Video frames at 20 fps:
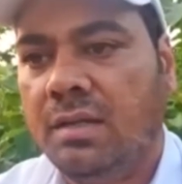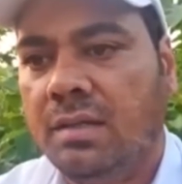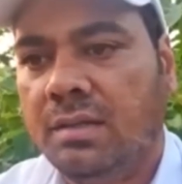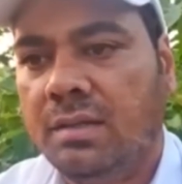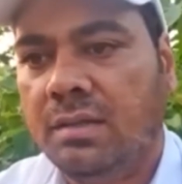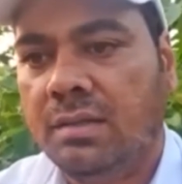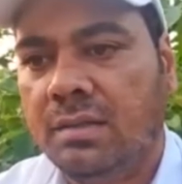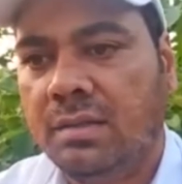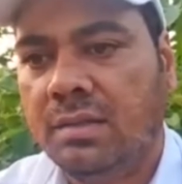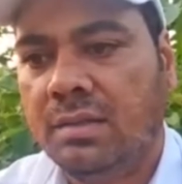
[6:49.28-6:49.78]

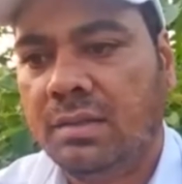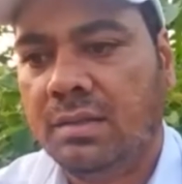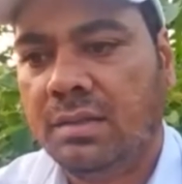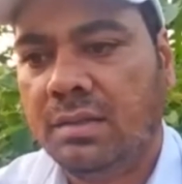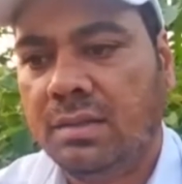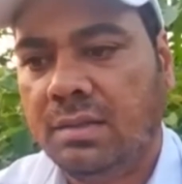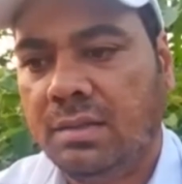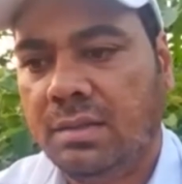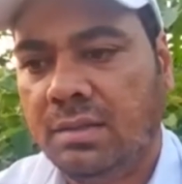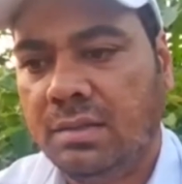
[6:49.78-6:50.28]

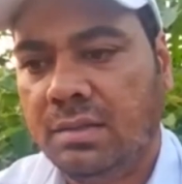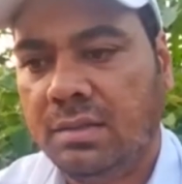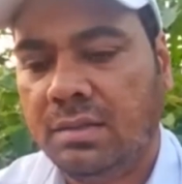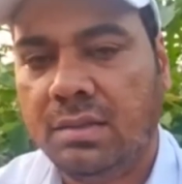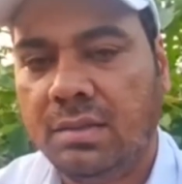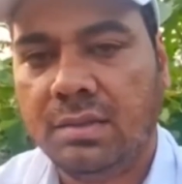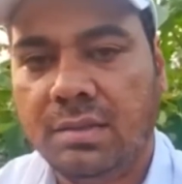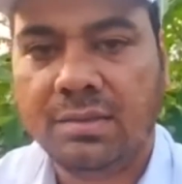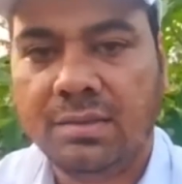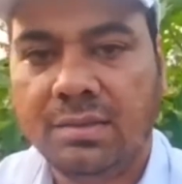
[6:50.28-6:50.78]

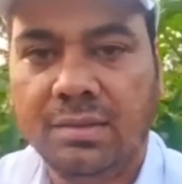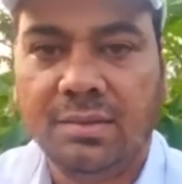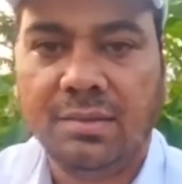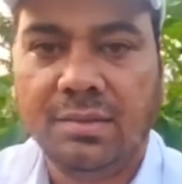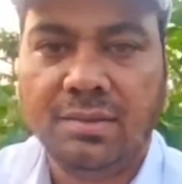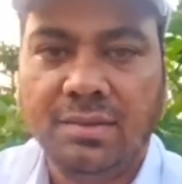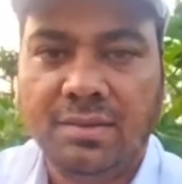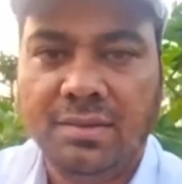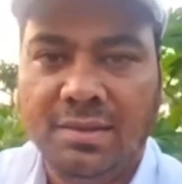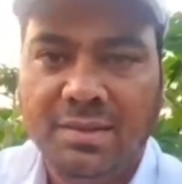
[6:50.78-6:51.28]

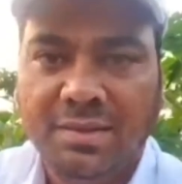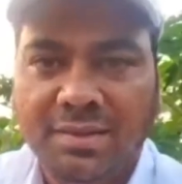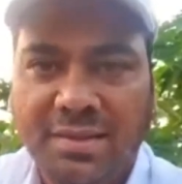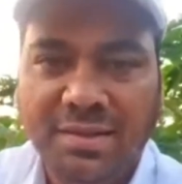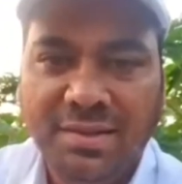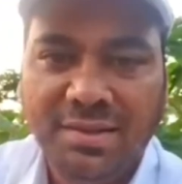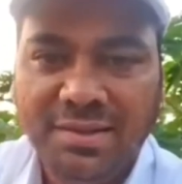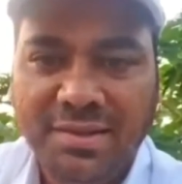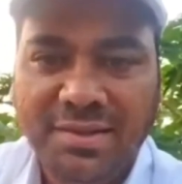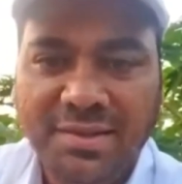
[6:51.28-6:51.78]

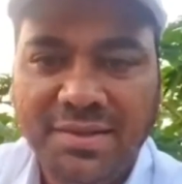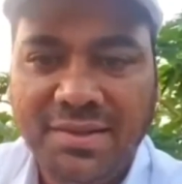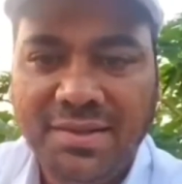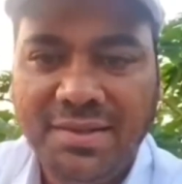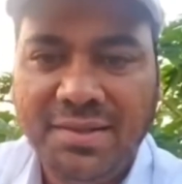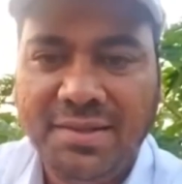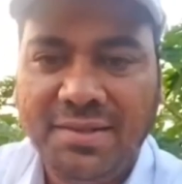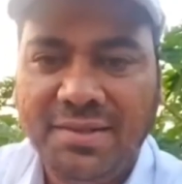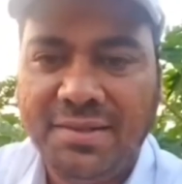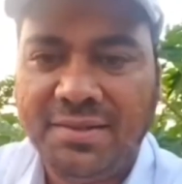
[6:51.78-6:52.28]

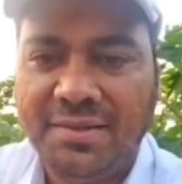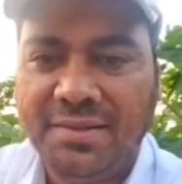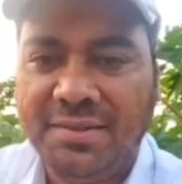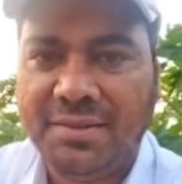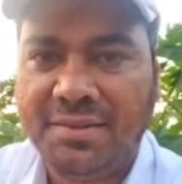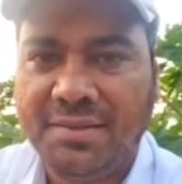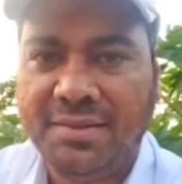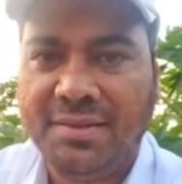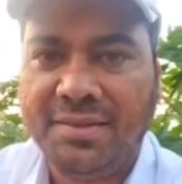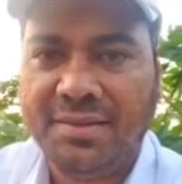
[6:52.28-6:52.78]

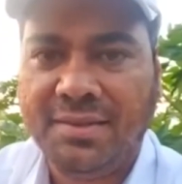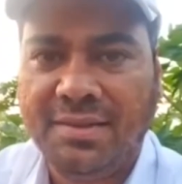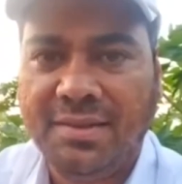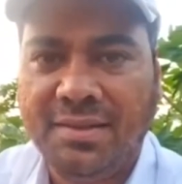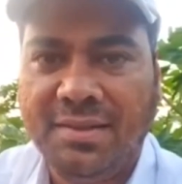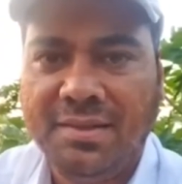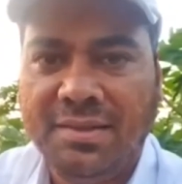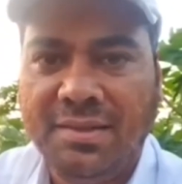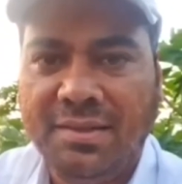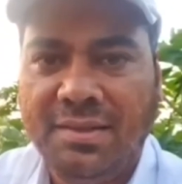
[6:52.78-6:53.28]

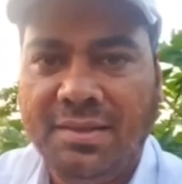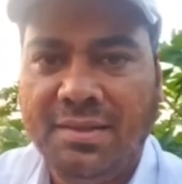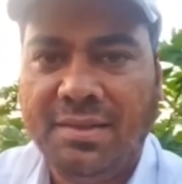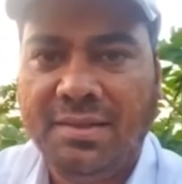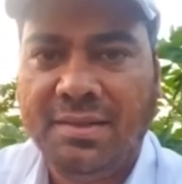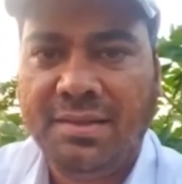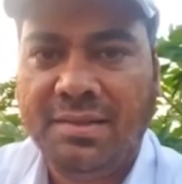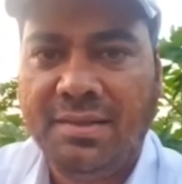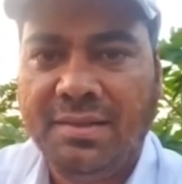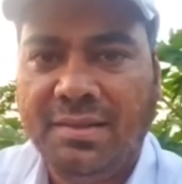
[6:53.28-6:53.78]

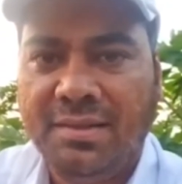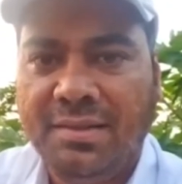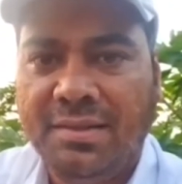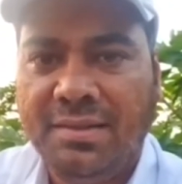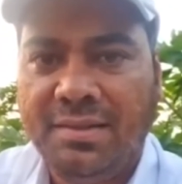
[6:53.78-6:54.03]
The person shown says nothing.